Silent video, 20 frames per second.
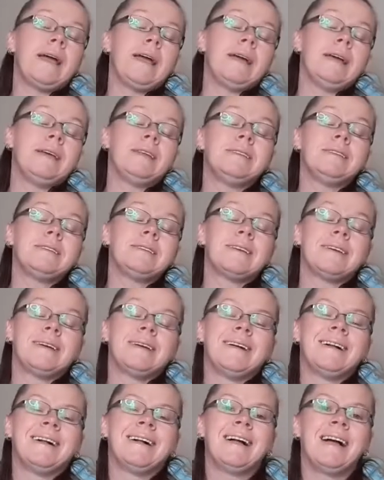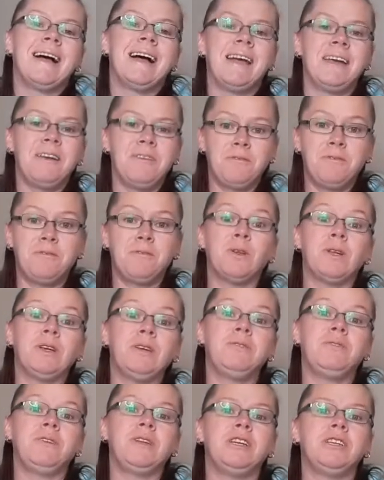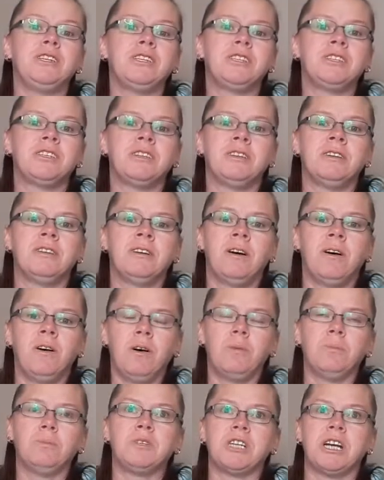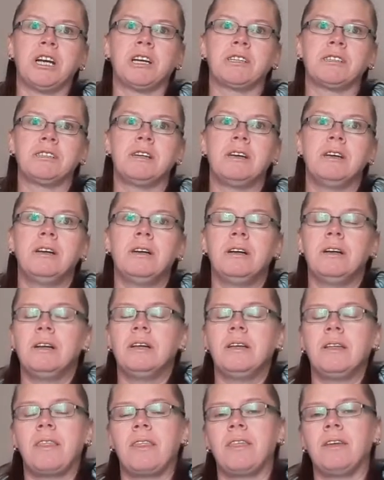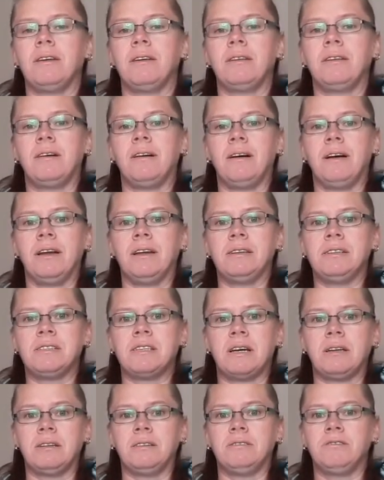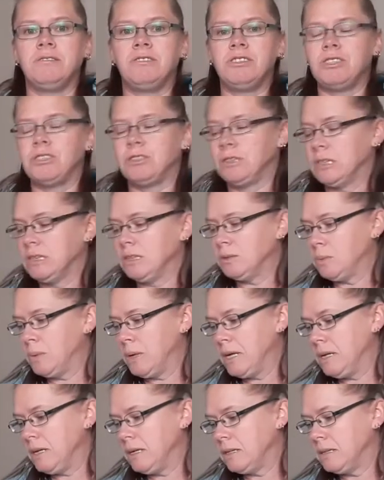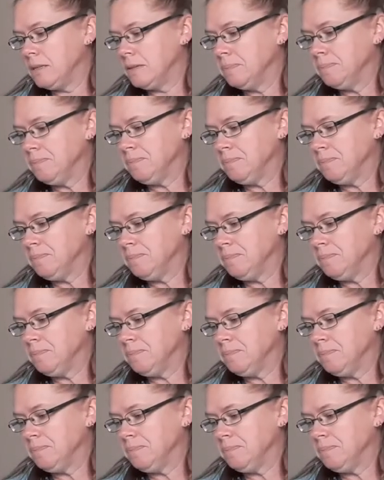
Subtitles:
and a fully finished object that I done during the week